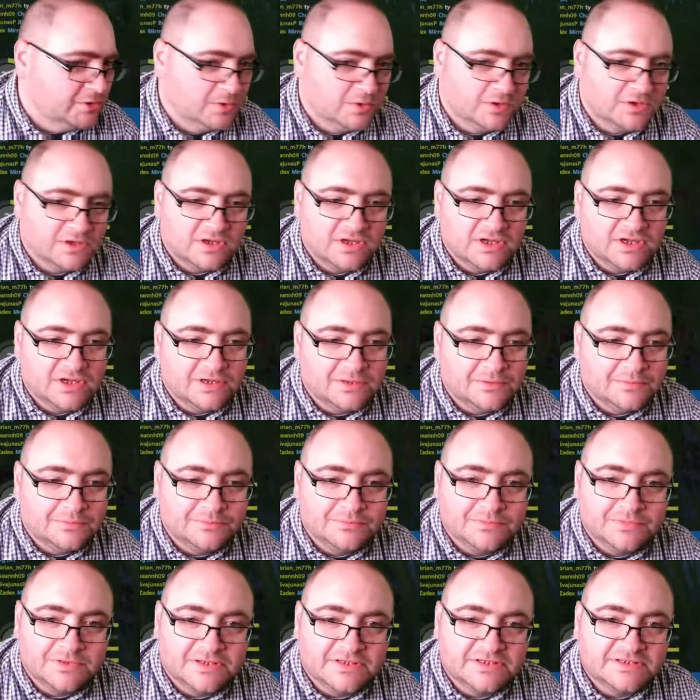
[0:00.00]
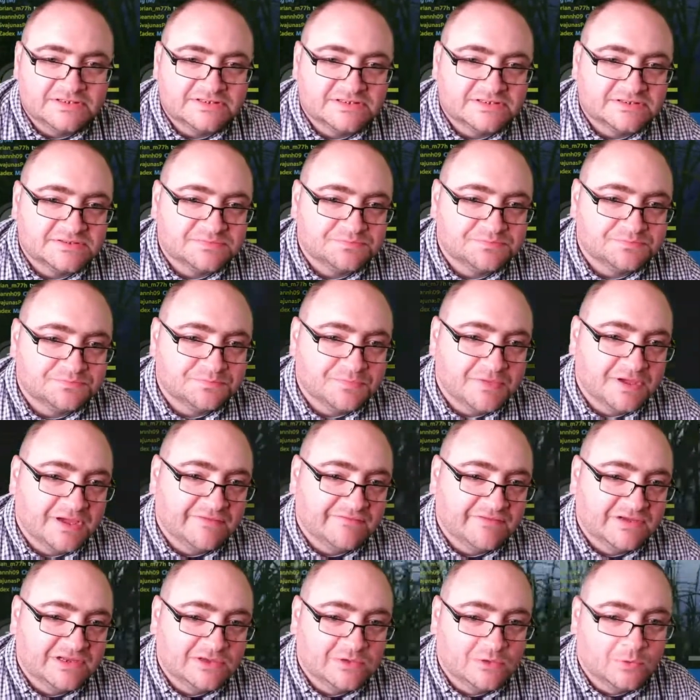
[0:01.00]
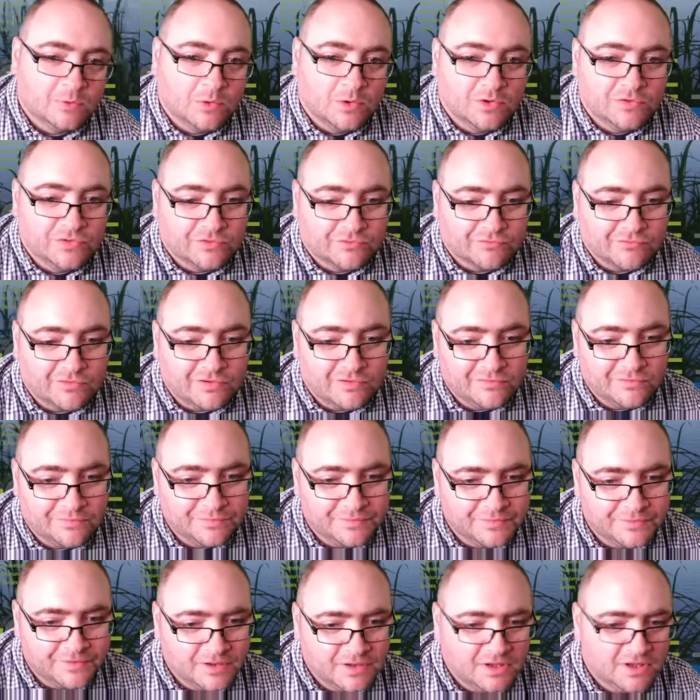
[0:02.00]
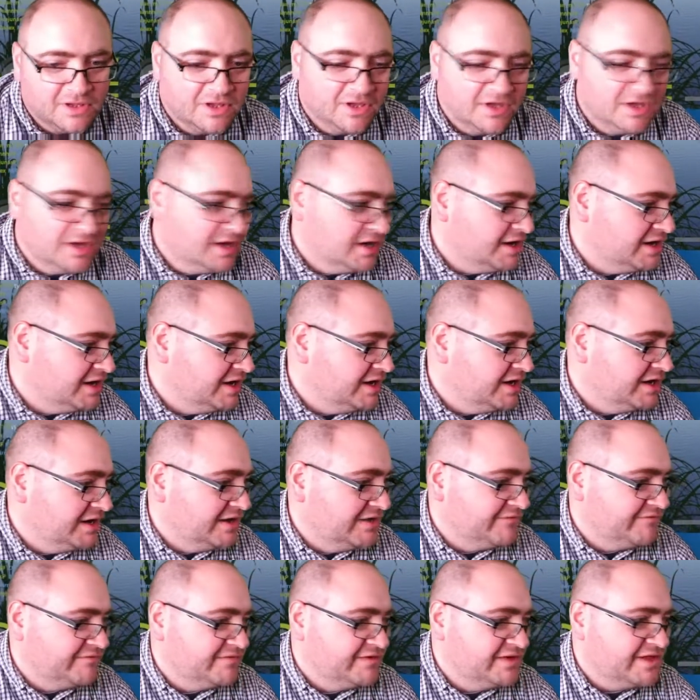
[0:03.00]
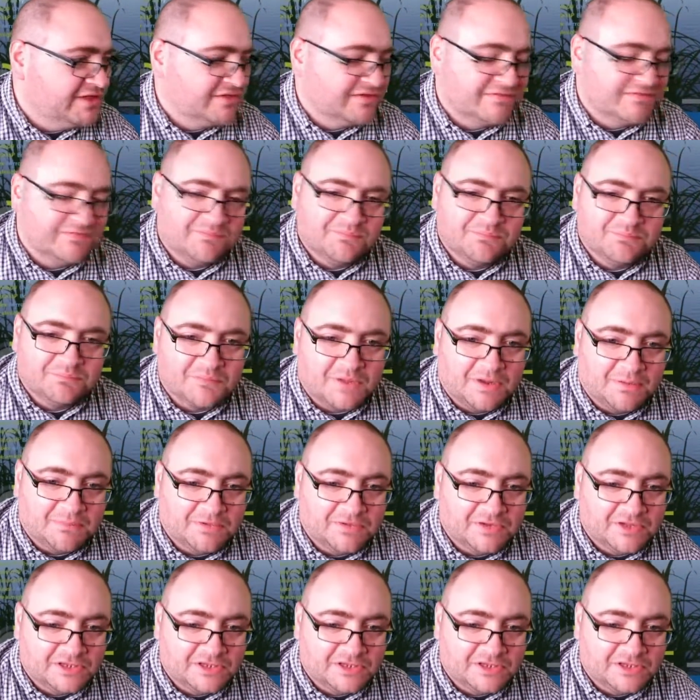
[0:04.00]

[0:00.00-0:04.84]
Let's have a little wander on. Another couple of nice